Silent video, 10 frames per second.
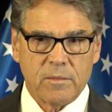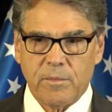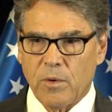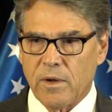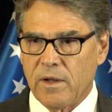the
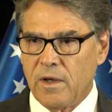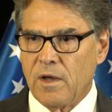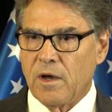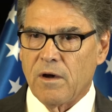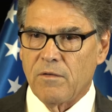point
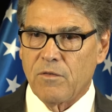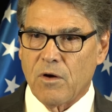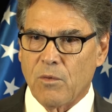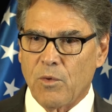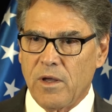of
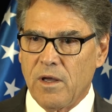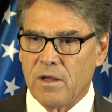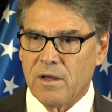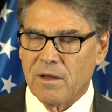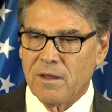are we
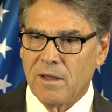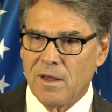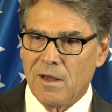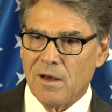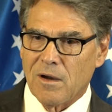uh,
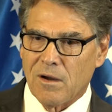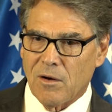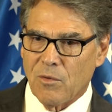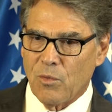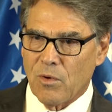
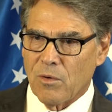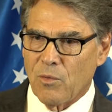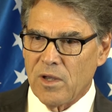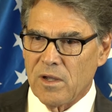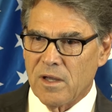are, are
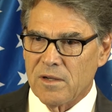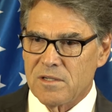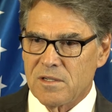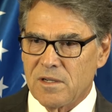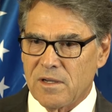we
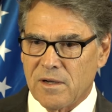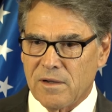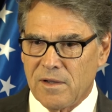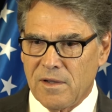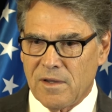against the, uh,
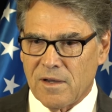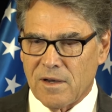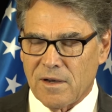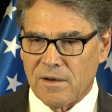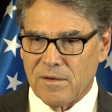
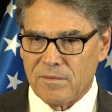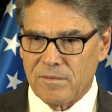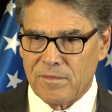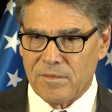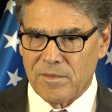um,
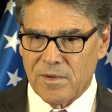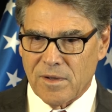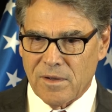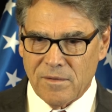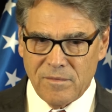uh,
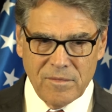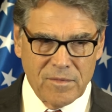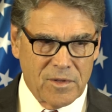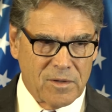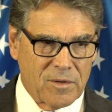
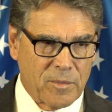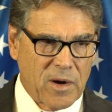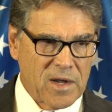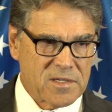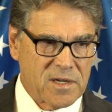the, the
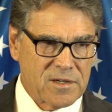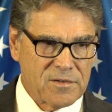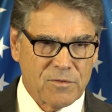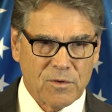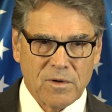process
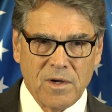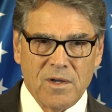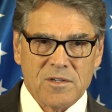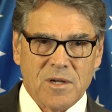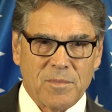for
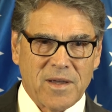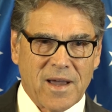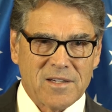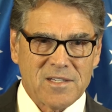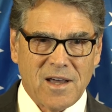something
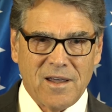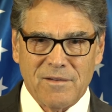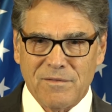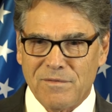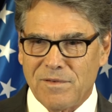outside
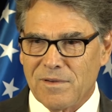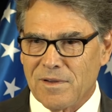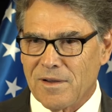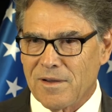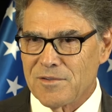of
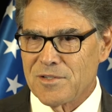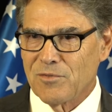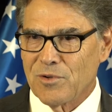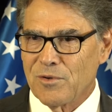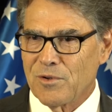uh,
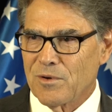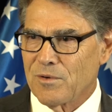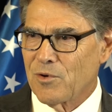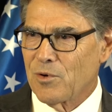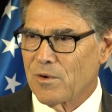civil nuclear,
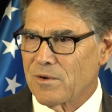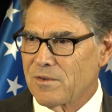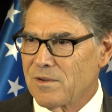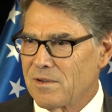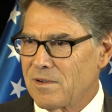of course.